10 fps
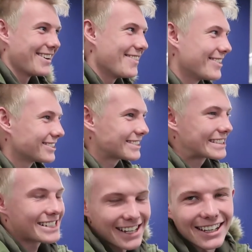You're just saying
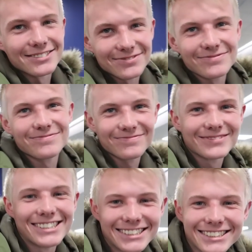that. You're just saying that.
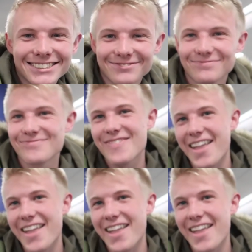Yeah, no, I appreciate it